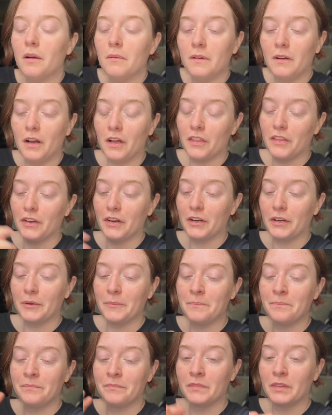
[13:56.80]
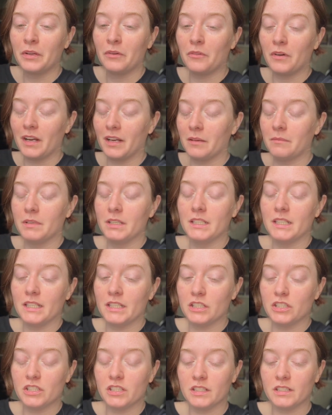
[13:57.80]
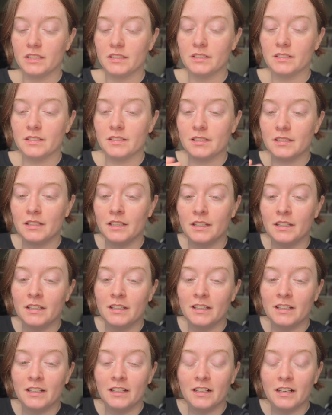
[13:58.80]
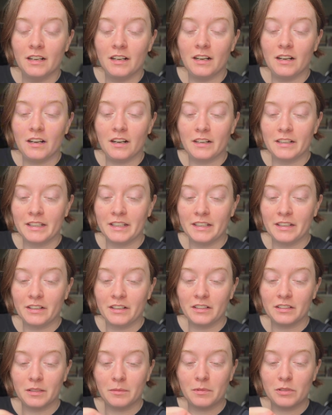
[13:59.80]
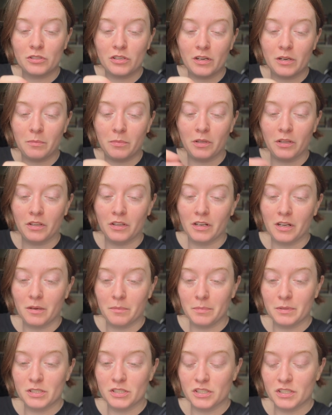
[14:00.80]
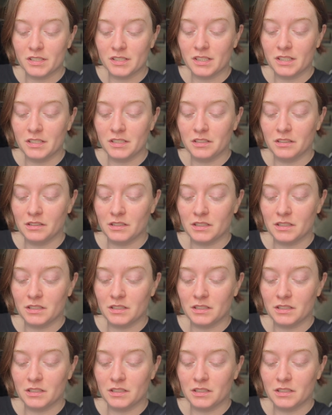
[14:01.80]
other recommendations on here. Let me try to pull it up. It's just Kindle is